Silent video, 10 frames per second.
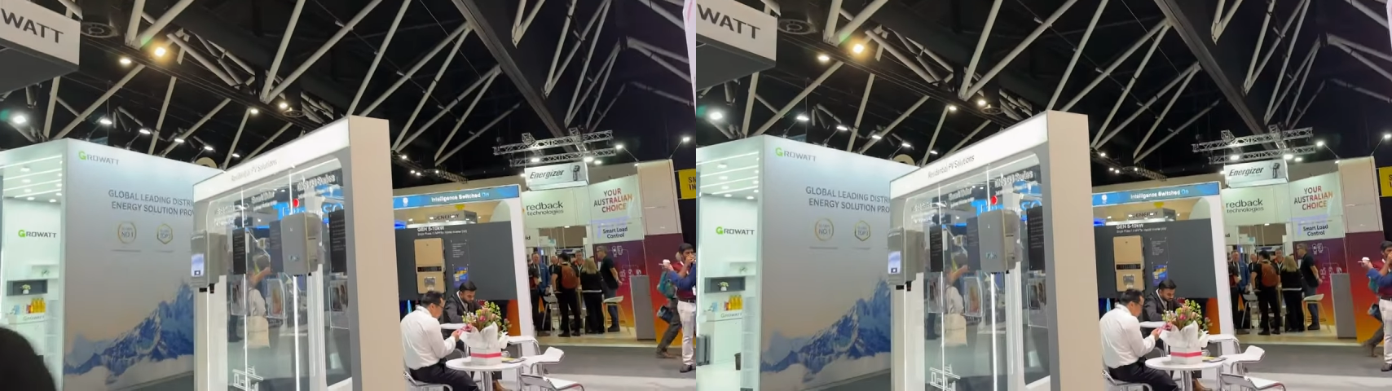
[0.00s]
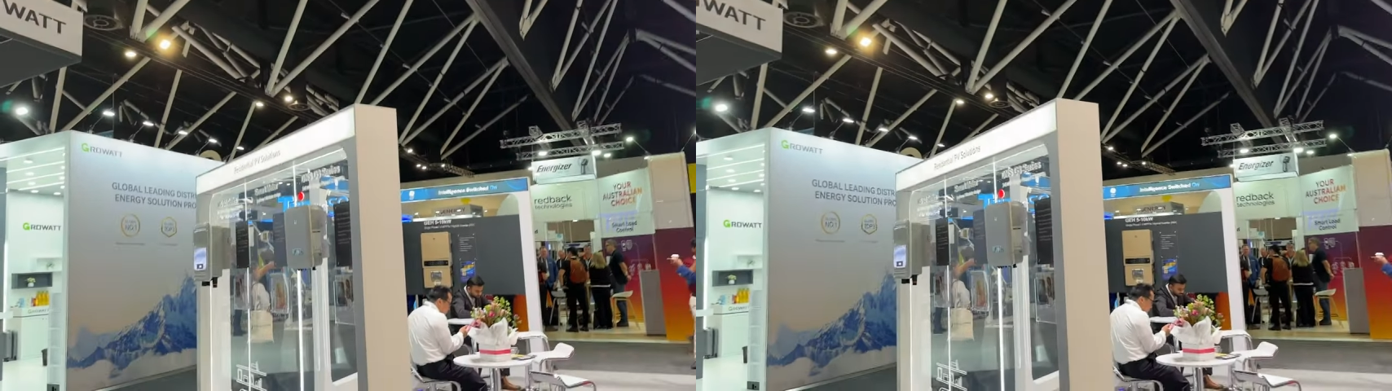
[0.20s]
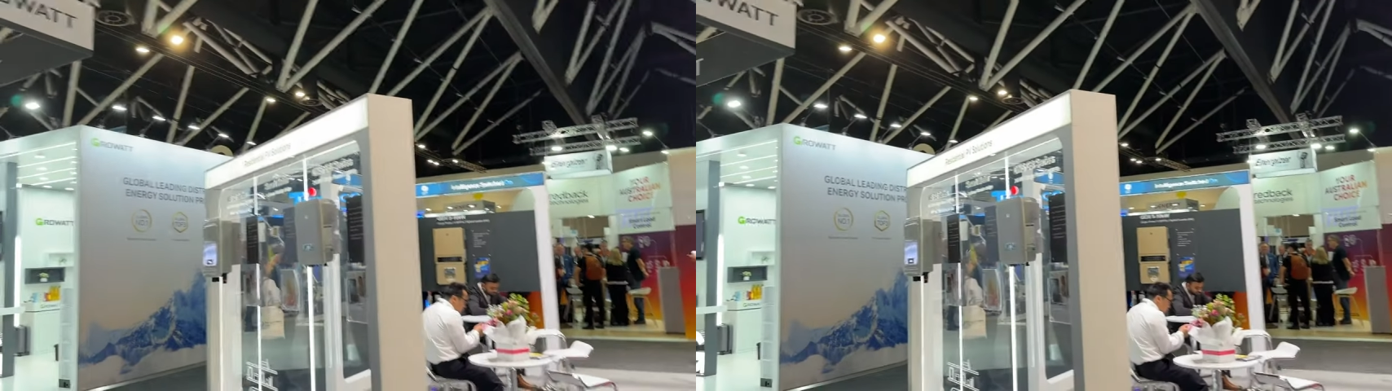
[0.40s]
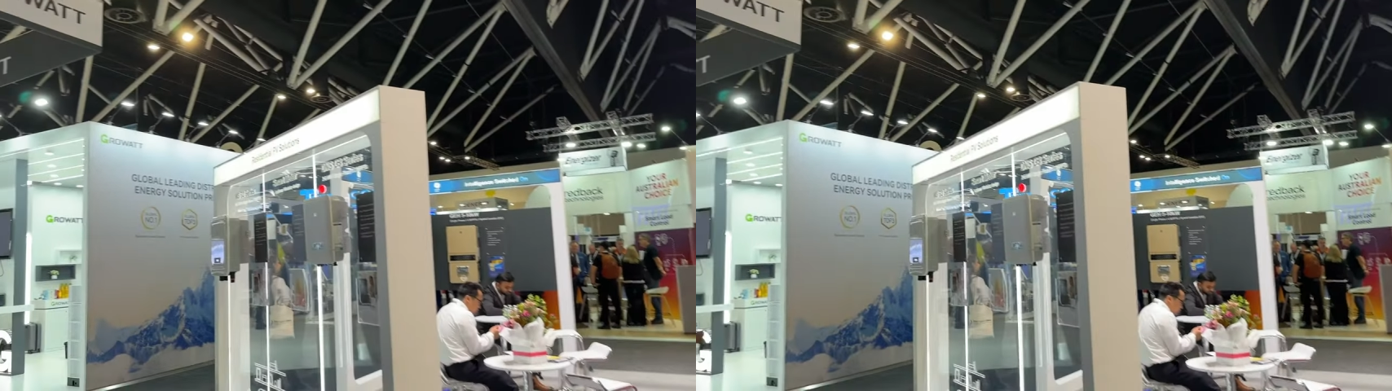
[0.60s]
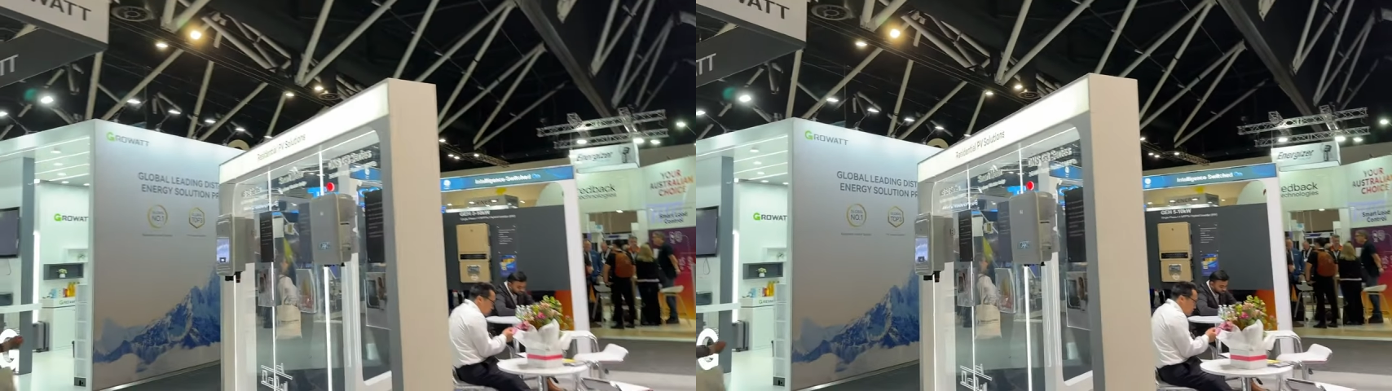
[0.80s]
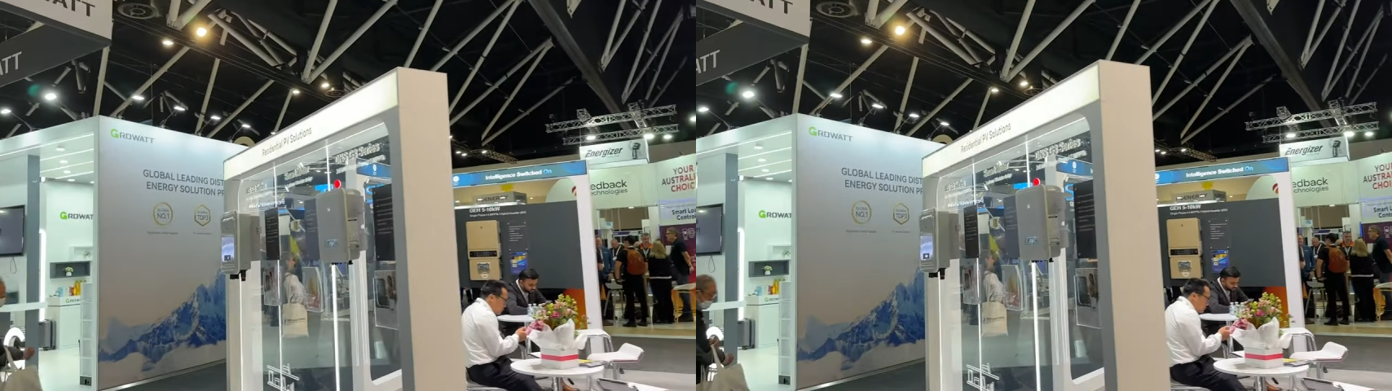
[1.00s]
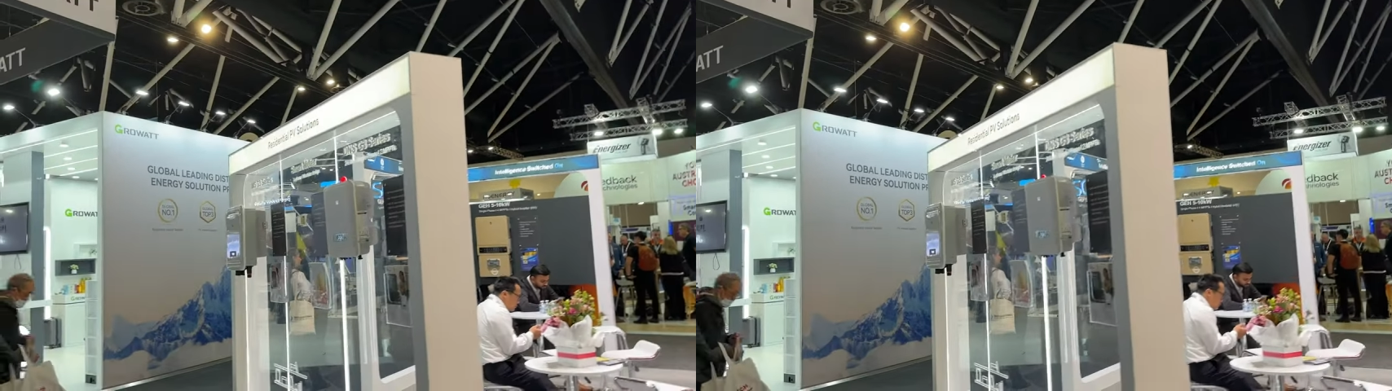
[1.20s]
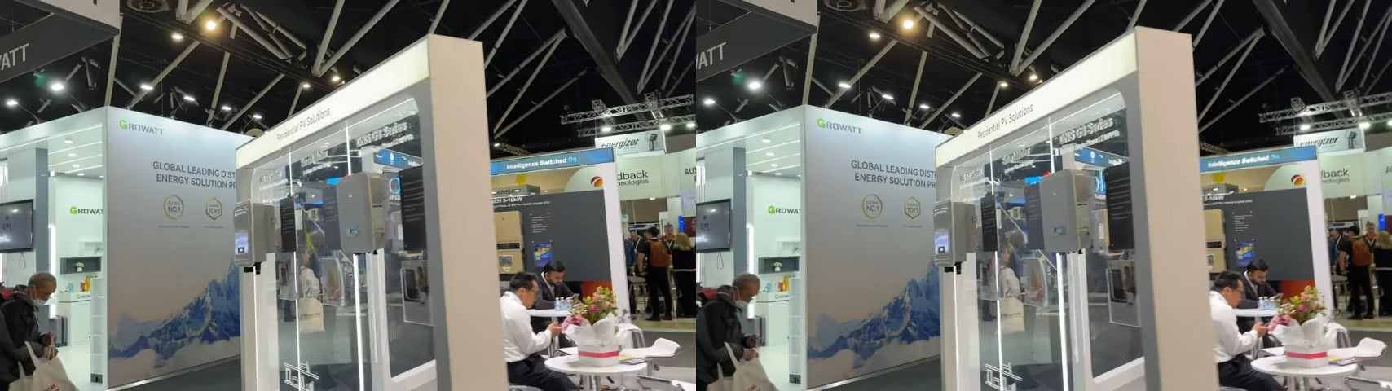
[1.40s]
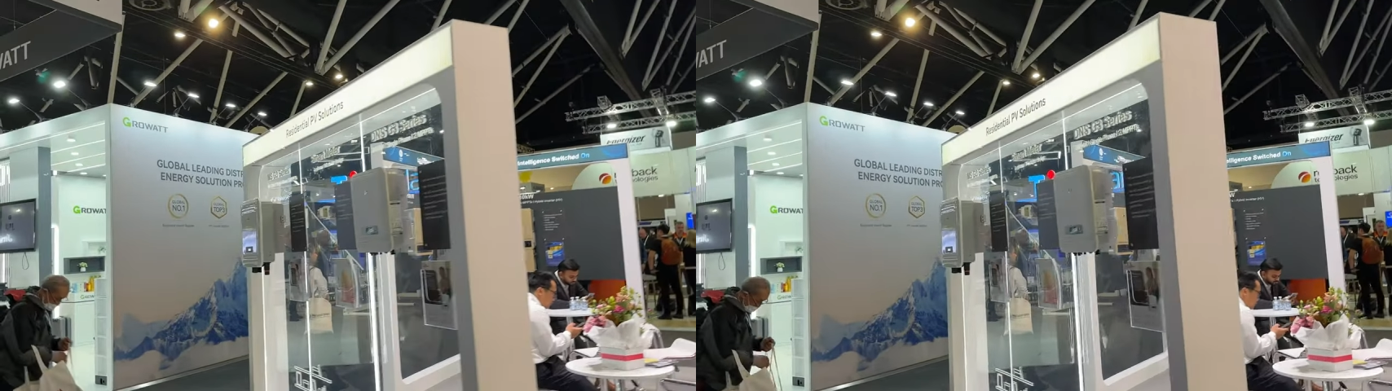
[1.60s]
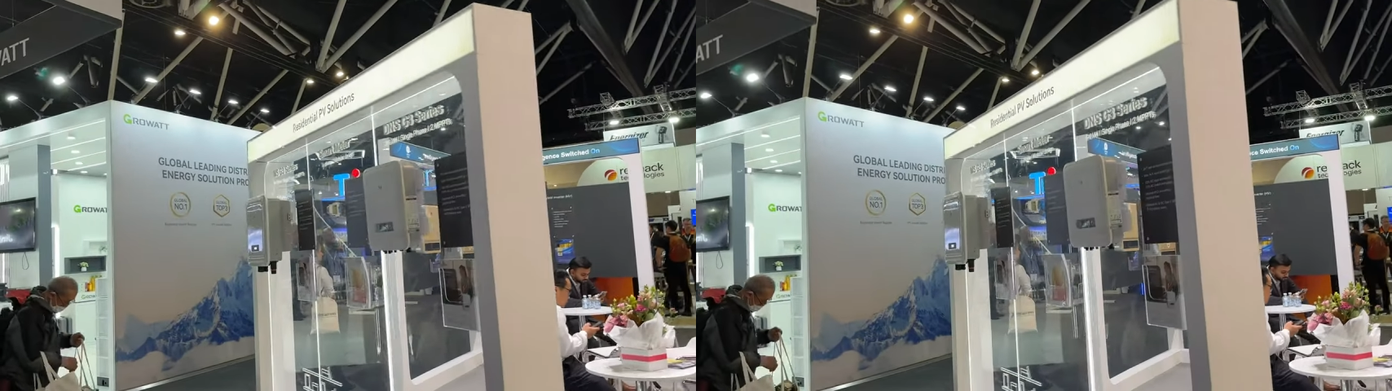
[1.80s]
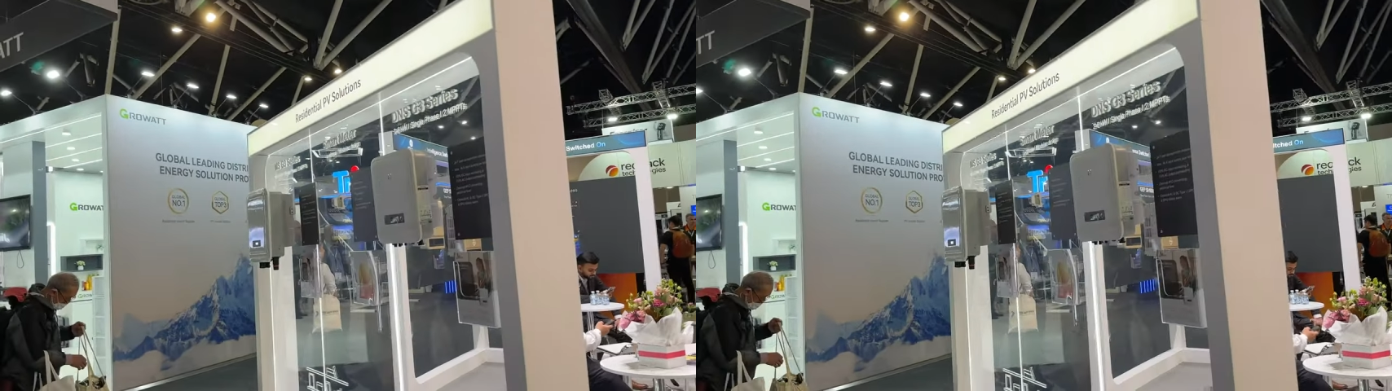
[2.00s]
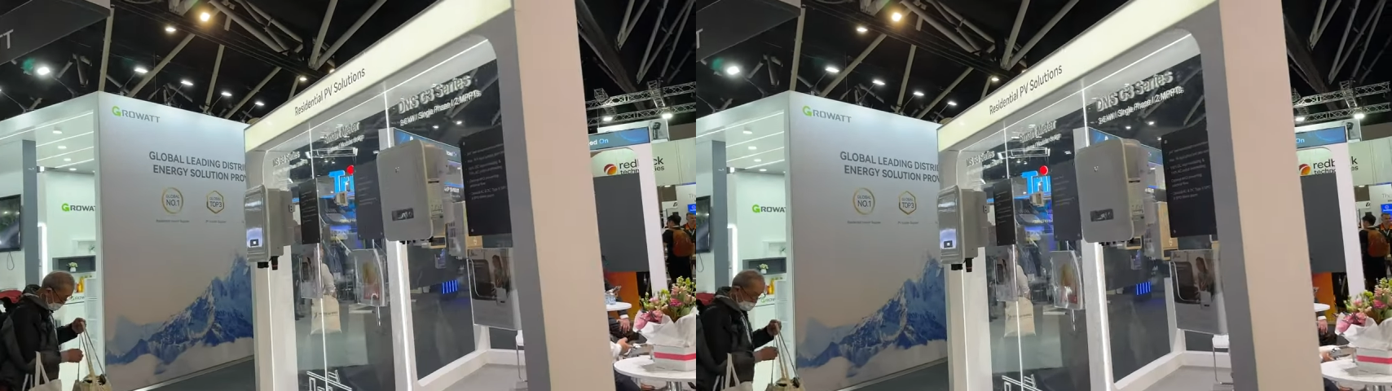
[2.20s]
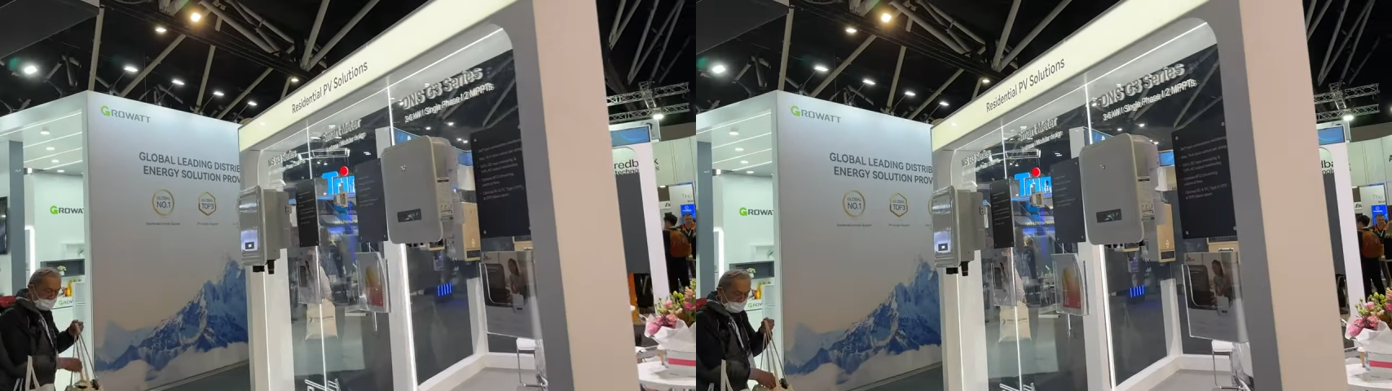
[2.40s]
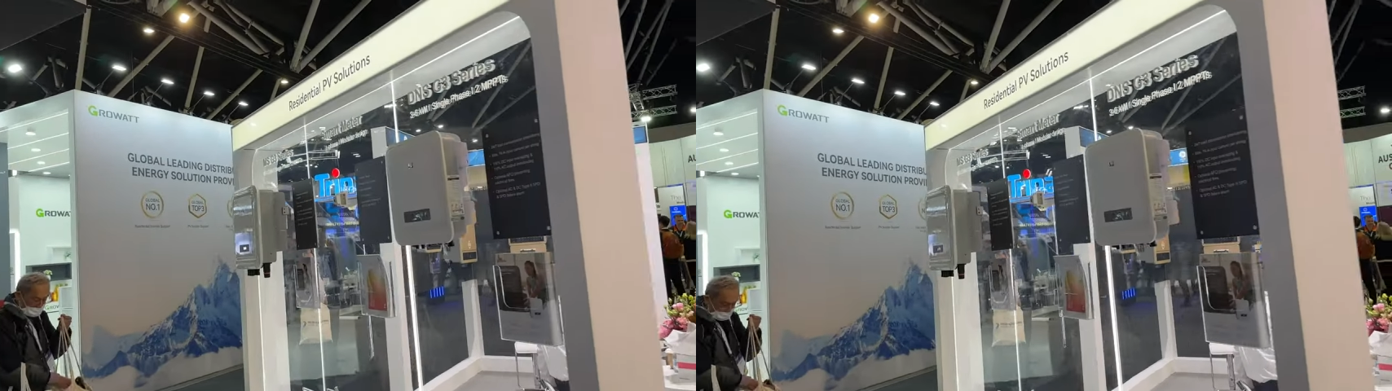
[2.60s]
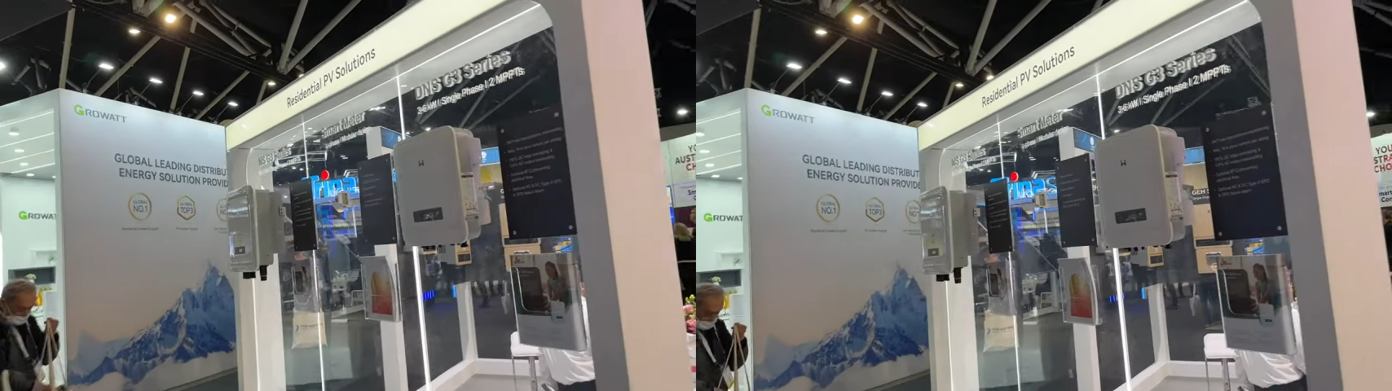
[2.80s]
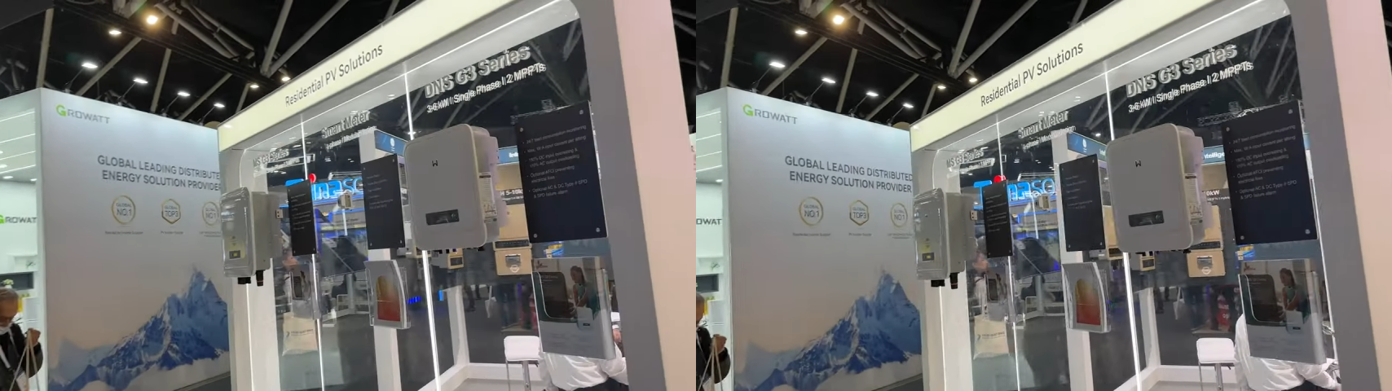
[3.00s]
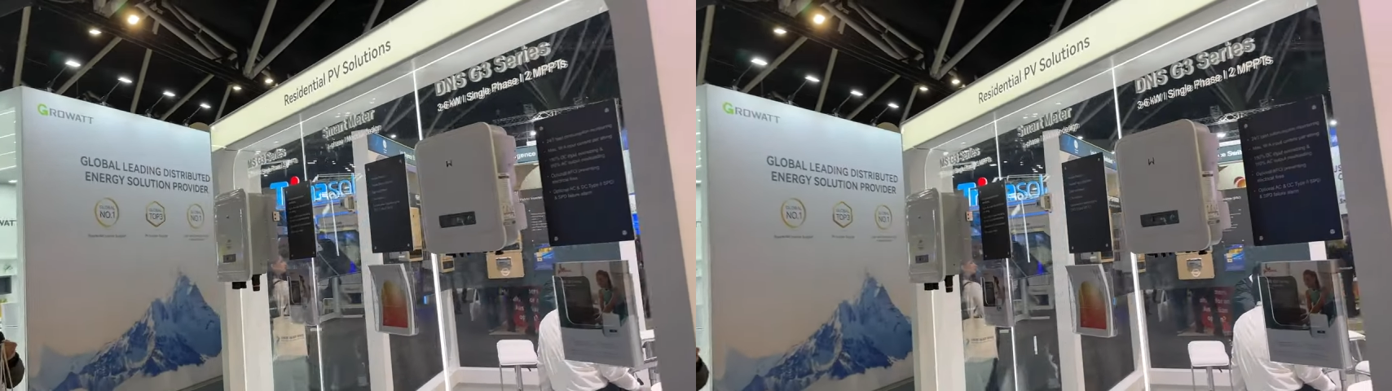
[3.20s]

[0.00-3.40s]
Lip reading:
Nobody's mouth can be seen.